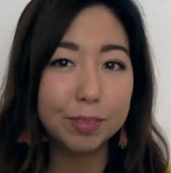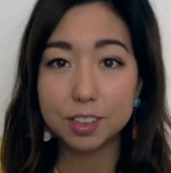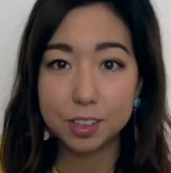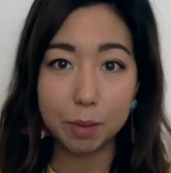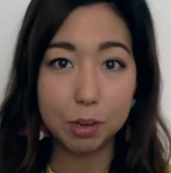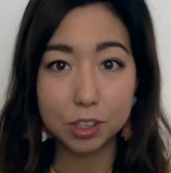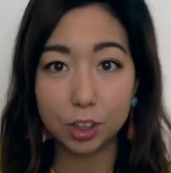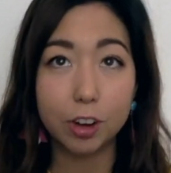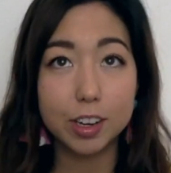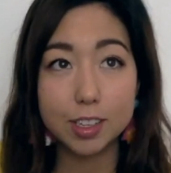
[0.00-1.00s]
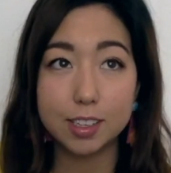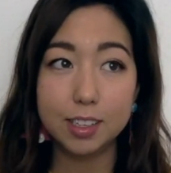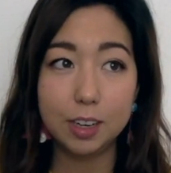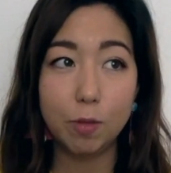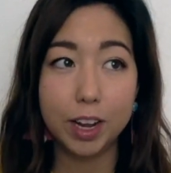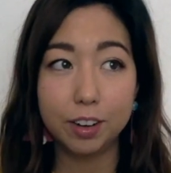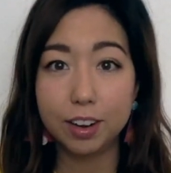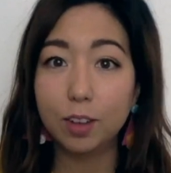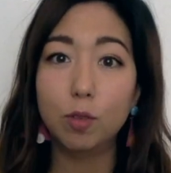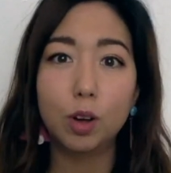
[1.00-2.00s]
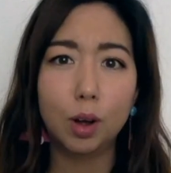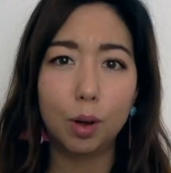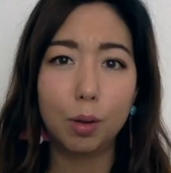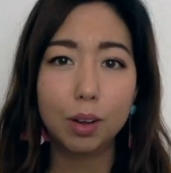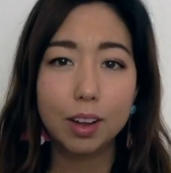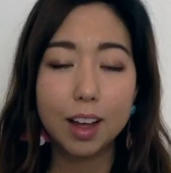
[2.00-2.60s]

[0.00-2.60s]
So I'm also curious to see whether that will